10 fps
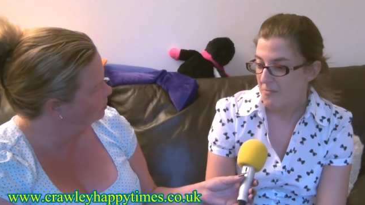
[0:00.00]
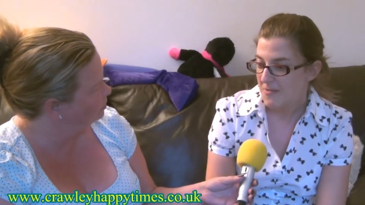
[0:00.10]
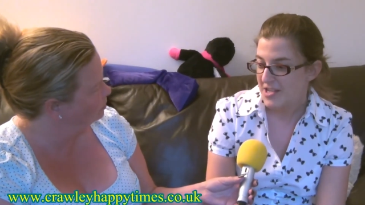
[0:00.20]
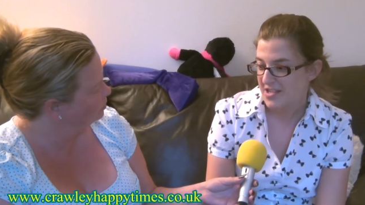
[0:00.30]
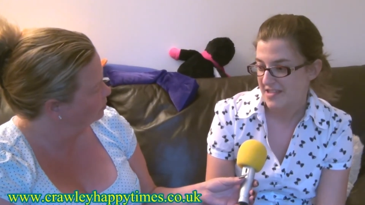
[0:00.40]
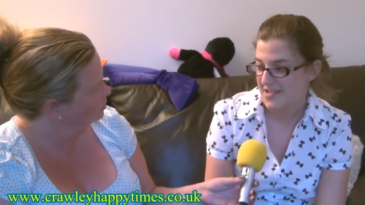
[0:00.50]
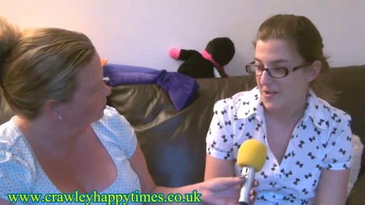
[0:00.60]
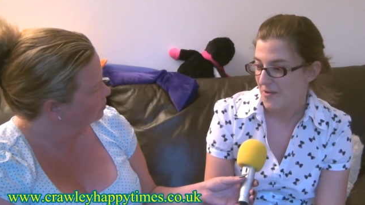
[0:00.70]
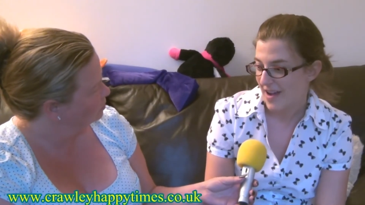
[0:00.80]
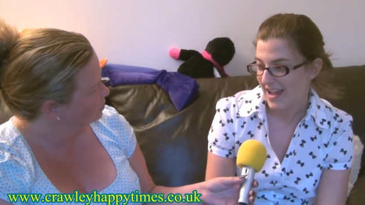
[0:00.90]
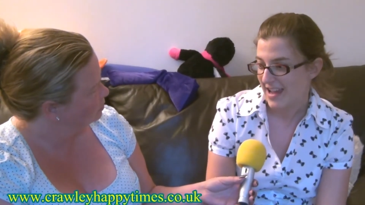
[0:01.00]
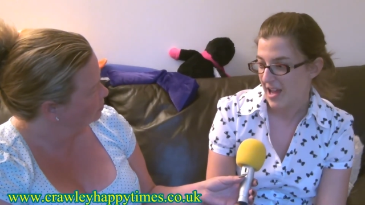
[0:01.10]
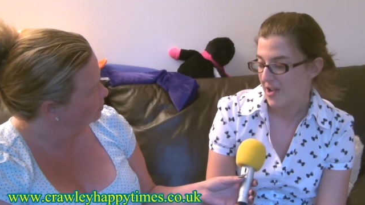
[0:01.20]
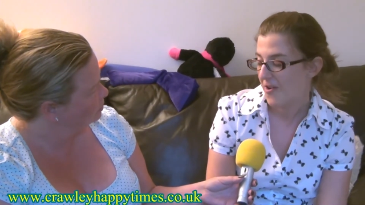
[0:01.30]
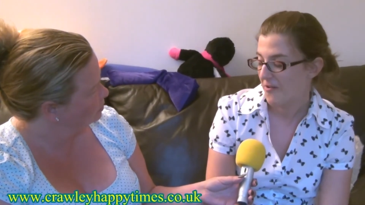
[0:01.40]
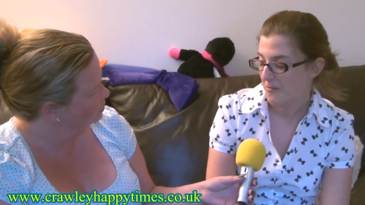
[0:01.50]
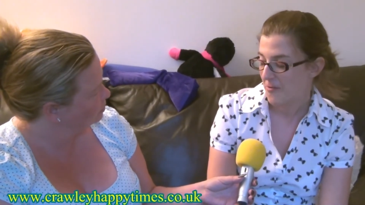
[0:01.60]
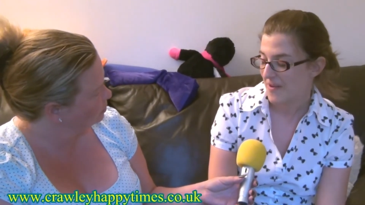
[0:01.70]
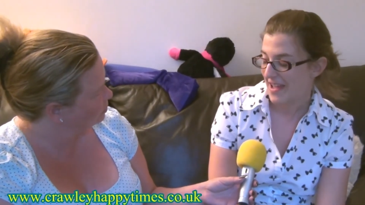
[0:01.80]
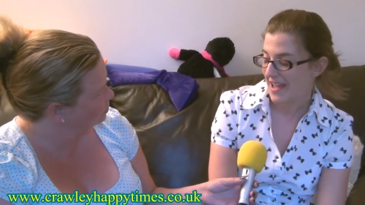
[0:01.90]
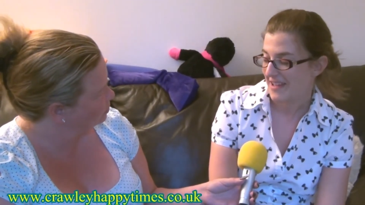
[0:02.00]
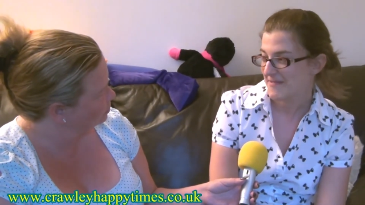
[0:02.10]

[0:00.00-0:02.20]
Speaker 1: we just do a lot of walking,